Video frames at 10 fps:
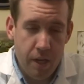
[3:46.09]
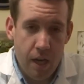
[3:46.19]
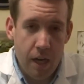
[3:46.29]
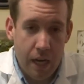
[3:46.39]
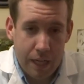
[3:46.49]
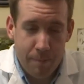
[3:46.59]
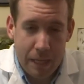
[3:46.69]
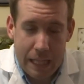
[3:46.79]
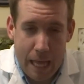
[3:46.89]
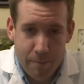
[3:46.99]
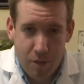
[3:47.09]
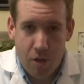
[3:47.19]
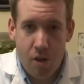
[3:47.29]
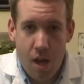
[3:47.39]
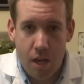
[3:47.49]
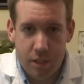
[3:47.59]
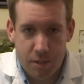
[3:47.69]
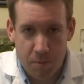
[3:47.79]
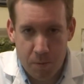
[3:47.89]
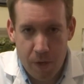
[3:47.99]
we are. I got my lab coat on,
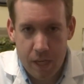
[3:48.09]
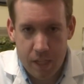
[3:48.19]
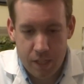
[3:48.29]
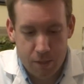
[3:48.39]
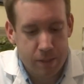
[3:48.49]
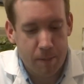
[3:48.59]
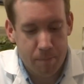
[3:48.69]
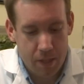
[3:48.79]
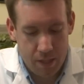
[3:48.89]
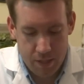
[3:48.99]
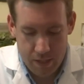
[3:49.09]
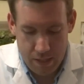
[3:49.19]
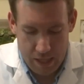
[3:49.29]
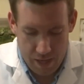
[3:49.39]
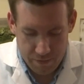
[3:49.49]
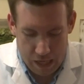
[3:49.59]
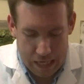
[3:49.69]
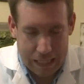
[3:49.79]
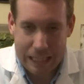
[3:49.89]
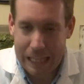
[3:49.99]
so we're ready to do something. I've
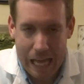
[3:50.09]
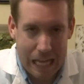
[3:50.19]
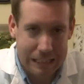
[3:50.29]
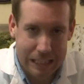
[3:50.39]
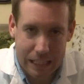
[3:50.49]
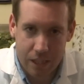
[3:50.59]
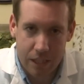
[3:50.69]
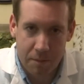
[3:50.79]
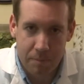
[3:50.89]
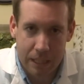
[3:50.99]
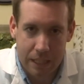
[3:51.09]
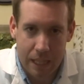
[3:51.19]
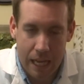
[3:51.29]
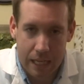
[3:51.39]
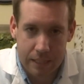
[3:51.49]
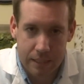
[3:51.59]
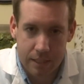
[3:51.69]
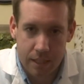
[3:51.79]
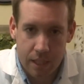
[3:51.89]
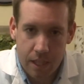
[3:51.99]
got a glass here, an empty
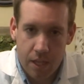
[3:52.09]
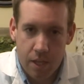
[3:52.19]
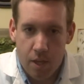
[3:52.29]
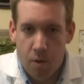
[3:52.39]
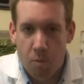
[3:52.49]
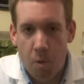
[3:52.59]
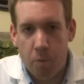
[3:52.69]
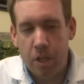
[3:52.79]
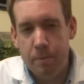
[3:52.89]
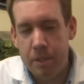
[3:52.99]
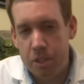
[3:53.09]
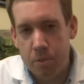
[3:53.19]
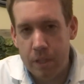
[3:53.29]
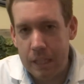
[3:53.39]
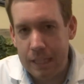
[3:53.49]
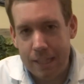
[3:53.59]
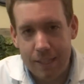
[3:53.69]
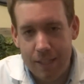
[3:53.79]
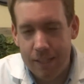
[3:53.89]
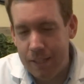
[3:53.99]
glass. What we're going to be doing
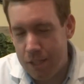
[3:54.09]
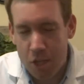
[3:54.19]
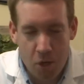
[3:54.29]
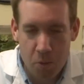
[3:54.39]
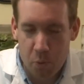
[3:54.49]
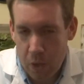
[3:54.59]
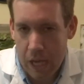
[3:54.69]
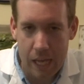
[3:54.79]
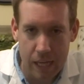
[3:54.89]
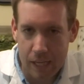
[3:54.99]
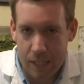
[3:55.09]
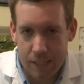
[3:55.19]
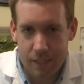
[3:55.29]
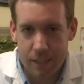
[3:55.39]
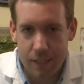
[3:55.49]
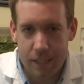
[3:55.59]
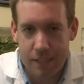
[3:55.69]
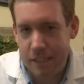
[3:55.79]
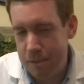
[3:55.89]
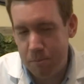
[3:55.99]
in no way
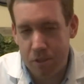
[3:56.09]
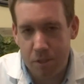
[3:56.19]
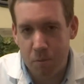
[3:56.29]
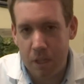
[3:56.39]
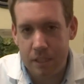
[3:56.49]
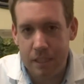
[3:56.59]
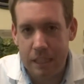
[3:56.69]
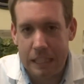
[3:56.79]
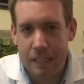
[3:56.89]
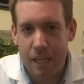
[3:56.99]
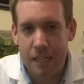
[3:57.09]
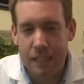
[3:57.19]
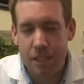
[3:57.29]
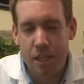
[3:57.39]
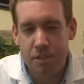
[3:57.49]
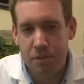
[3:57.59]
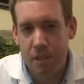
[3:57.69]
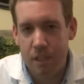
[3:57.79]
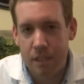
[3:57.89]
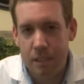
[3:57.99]
is similar to what's done
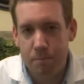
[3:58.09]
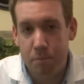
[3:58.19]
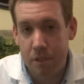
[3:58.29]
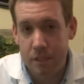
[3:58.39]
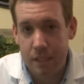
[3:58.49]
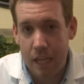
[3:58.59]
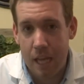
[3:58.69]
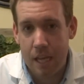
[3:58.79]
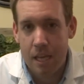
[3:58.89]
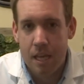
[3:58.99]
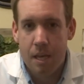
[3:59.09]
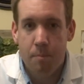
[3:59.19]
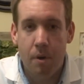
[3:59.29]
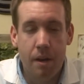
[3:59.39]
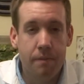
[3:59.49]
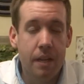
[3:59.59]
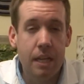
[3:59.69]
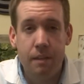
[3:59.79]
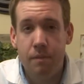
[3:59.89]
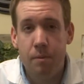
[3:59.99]
industrially per se, but if any of